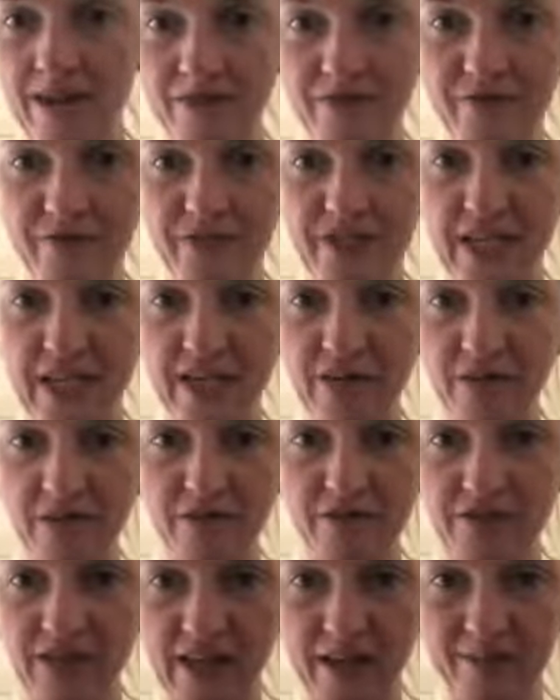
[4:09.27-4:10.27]
I've taken
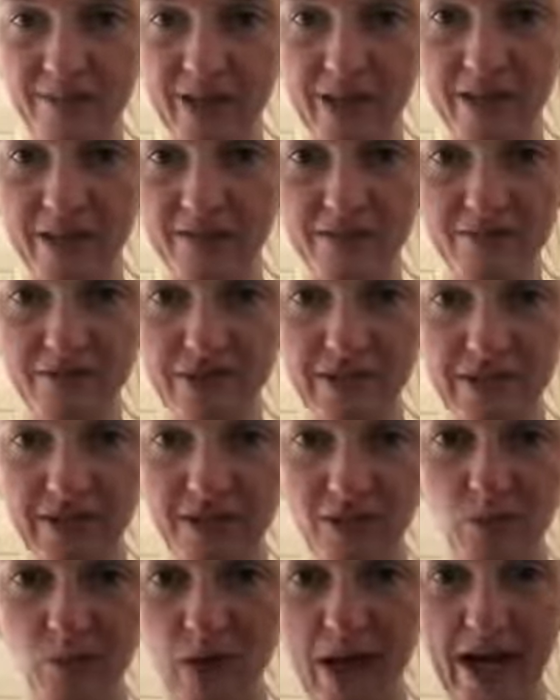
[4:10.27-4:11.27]
off like my
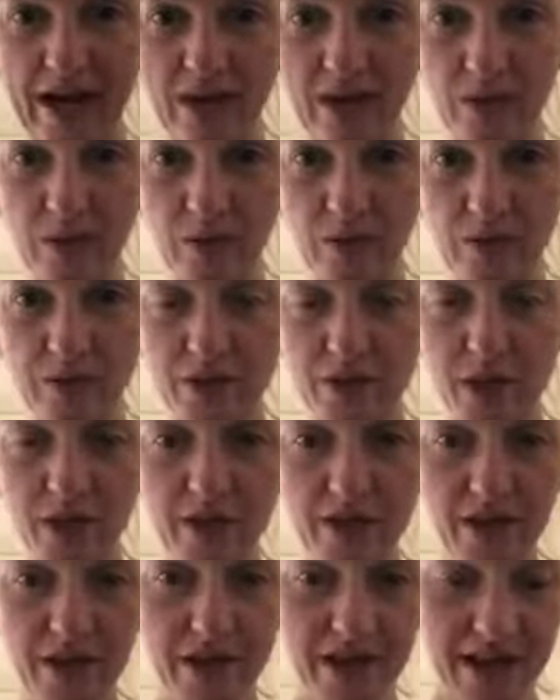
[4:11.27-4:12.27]
really wet clothes
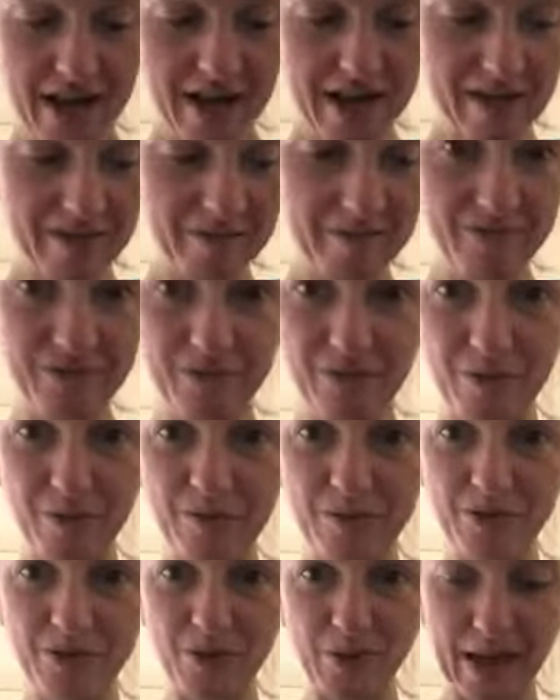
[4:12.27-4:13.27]
um,
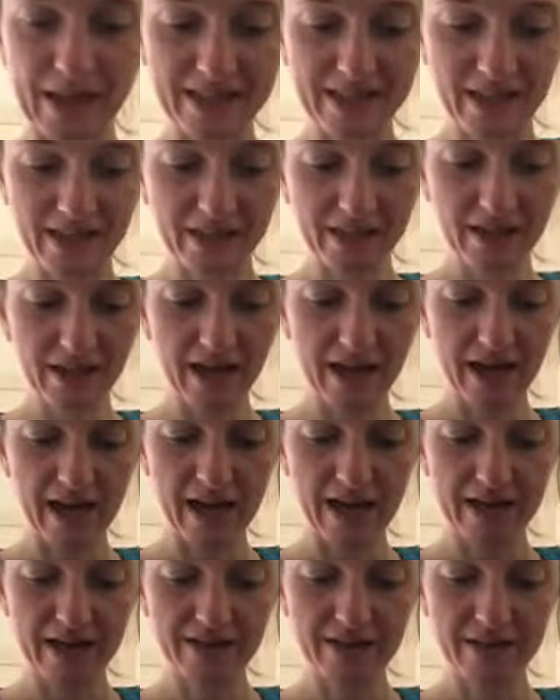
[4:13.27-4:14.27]
from sweating
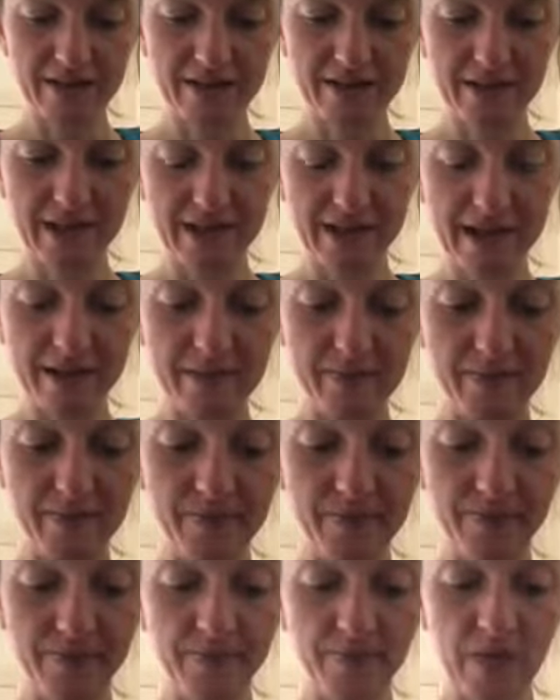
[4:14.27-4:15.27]
and
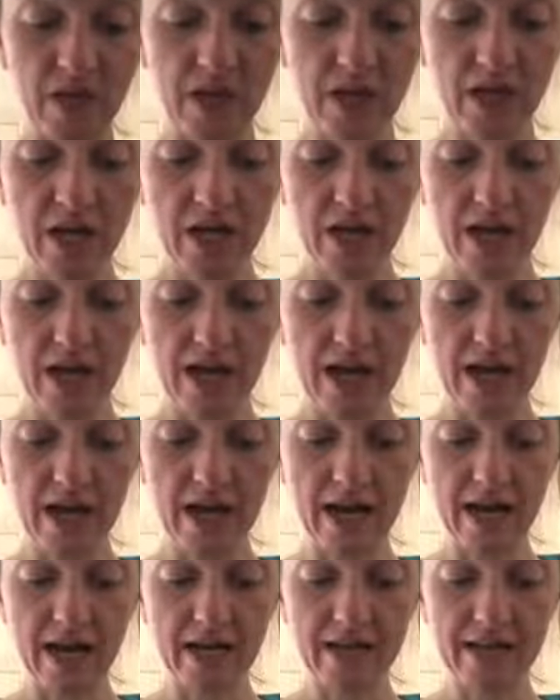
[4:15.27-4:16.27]
um,
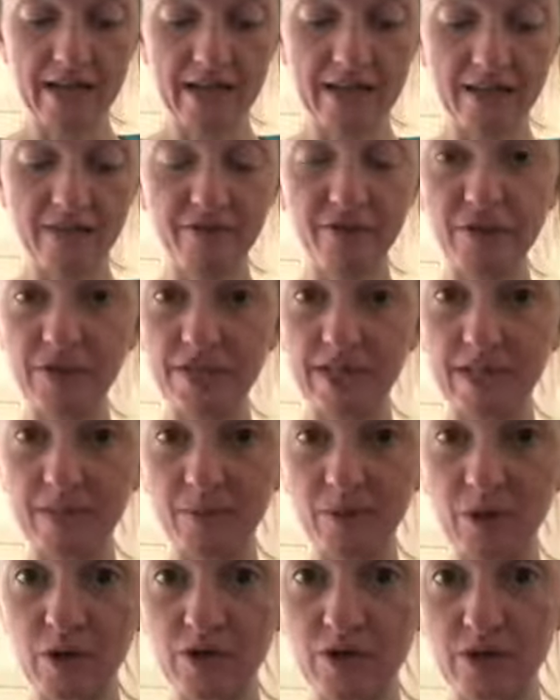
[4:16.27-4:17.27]
I the first thing
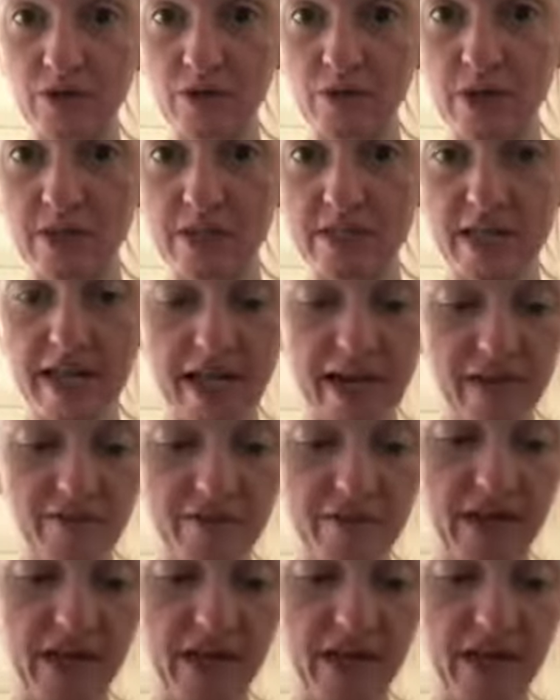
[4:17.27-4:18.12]
I'm going to do is have